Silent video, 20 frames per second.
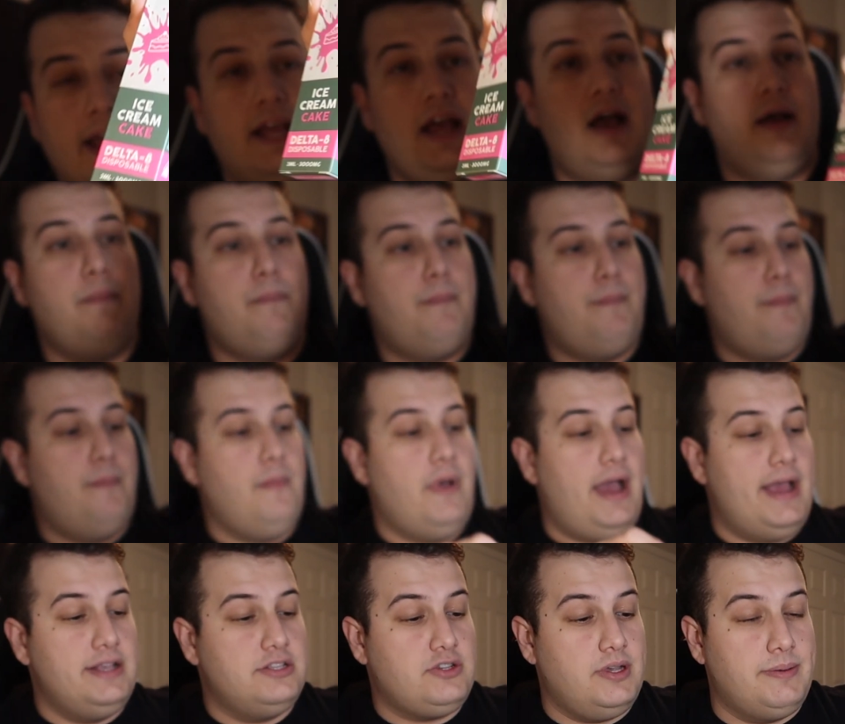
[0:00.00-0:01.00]
got
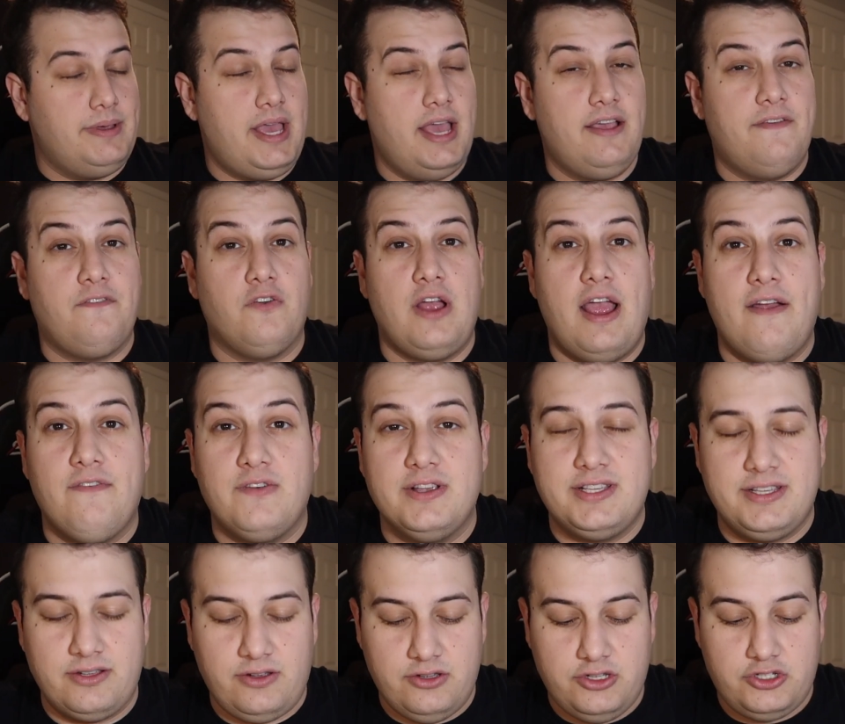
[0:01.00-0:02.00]
ice cream cake for every
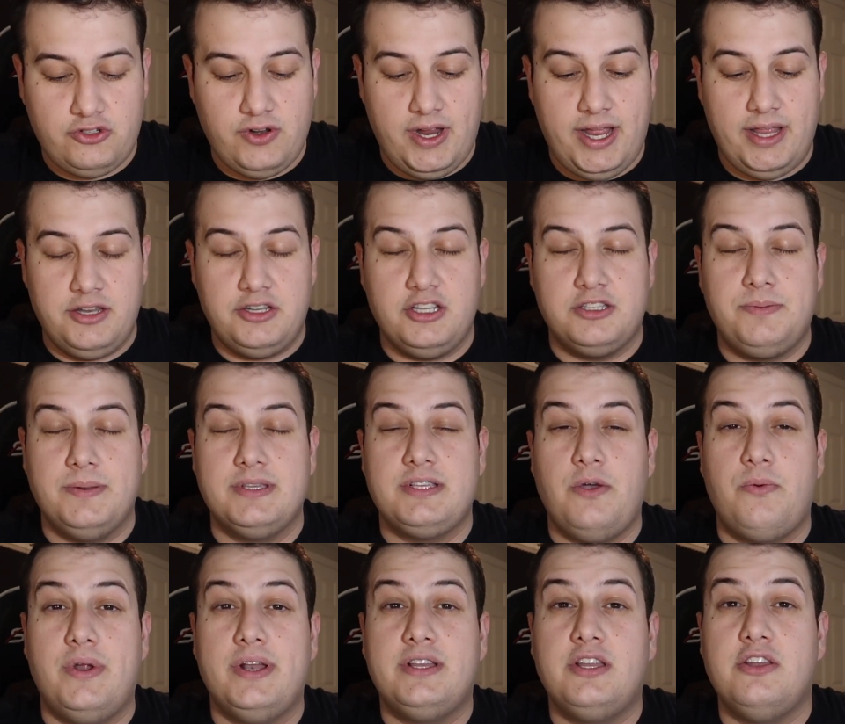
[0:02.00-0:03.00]
single strain just because I
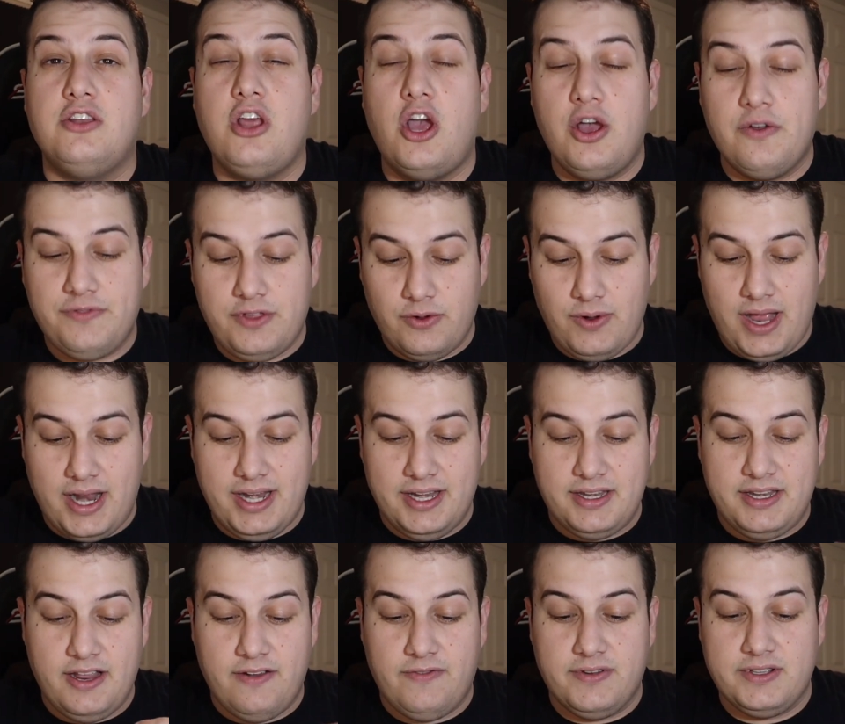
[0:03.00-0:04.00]
wanted to know if there were any
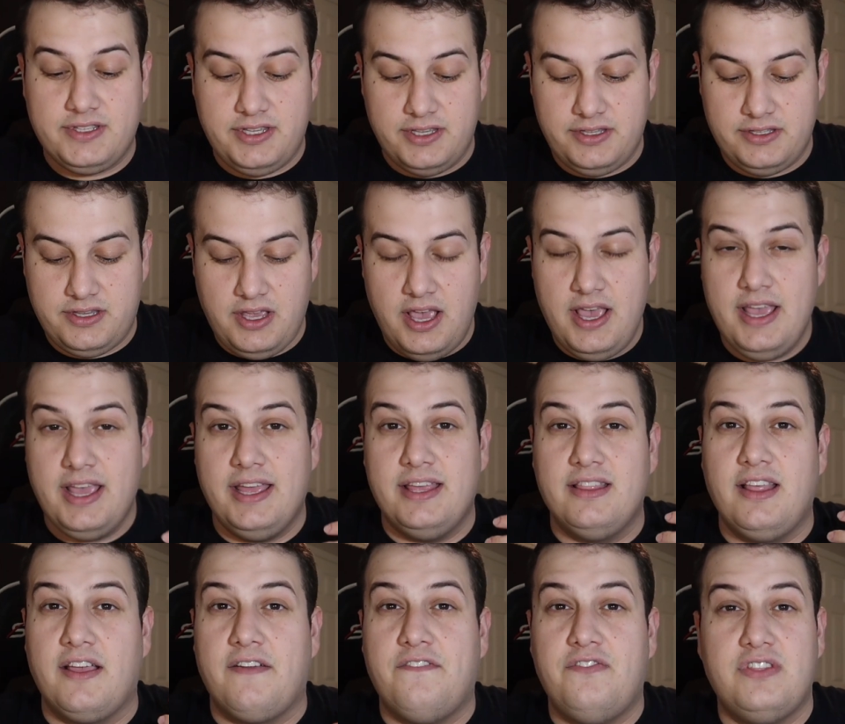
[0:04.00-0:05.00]
differences in
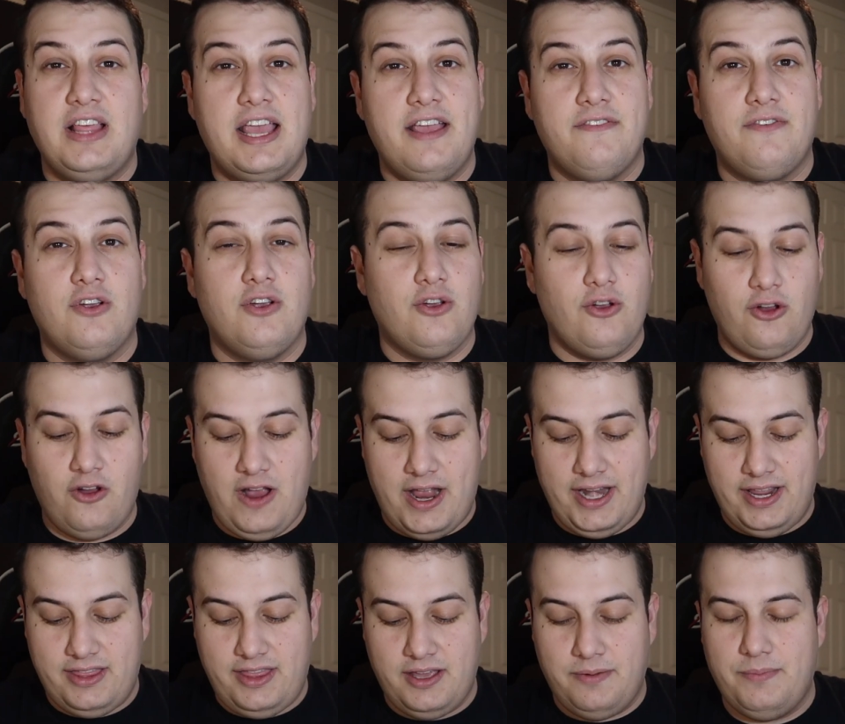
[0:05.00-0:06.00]
like flavor or
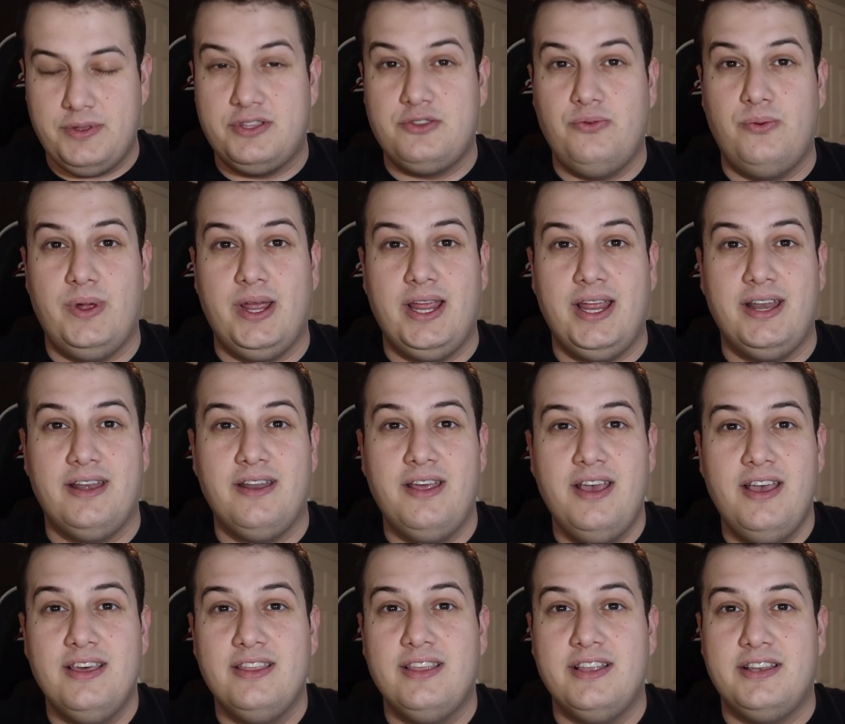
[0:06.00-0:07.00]
anything between
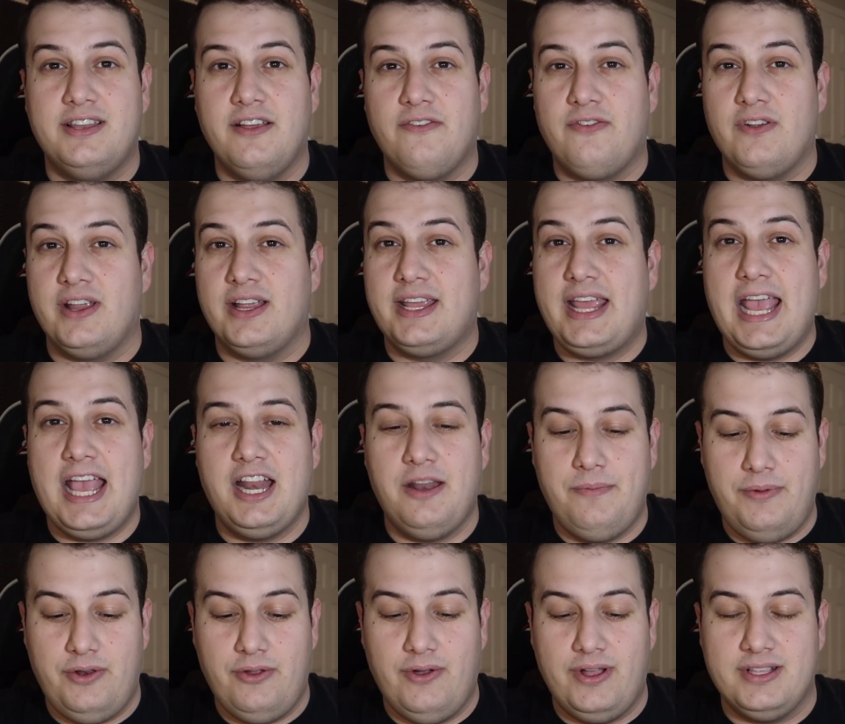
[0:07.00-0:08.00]
the different
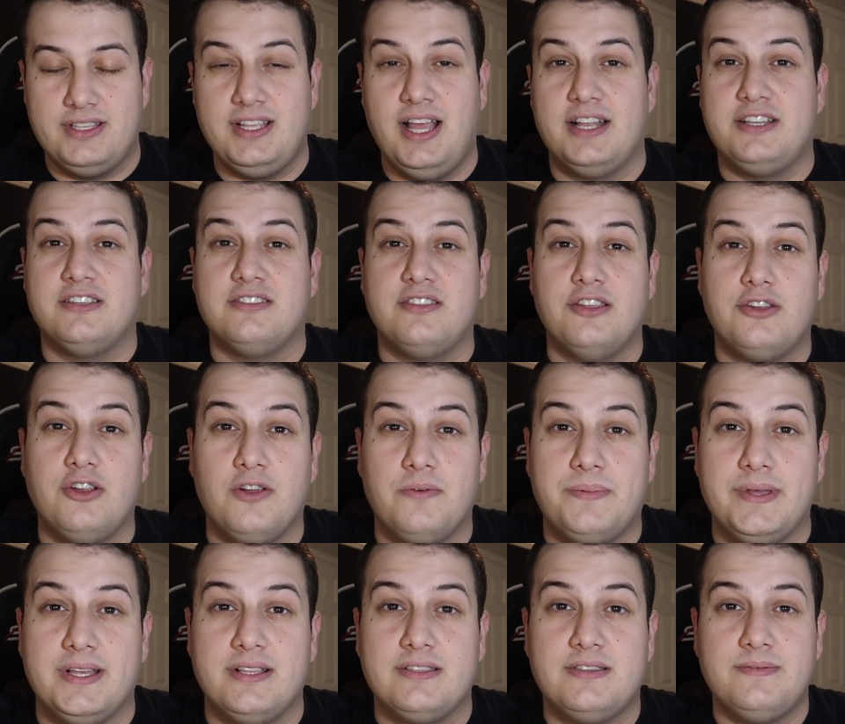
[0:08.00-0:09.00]
cannabinoids, not just the
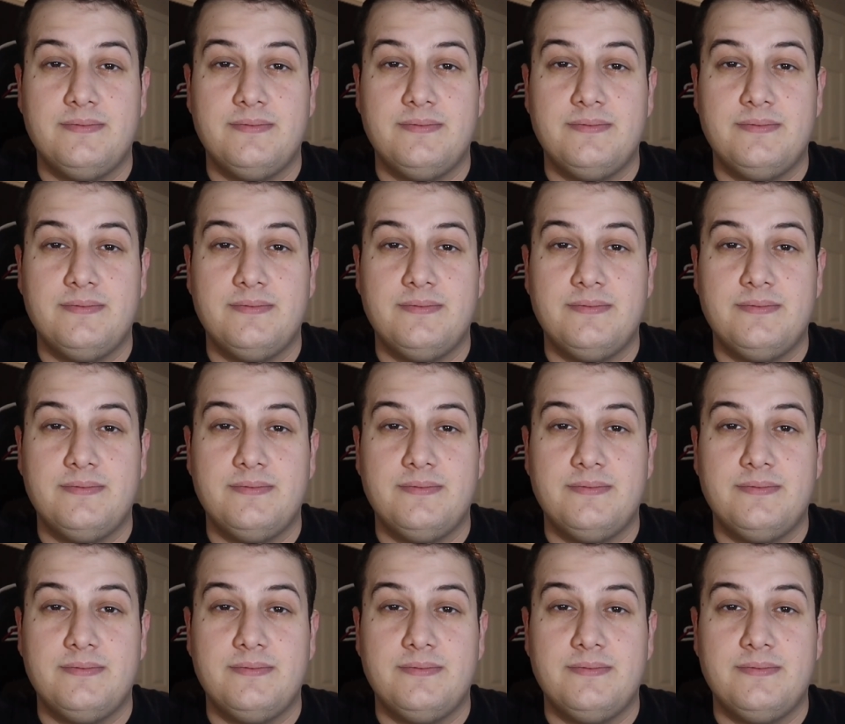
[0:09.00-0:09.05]
terpenes.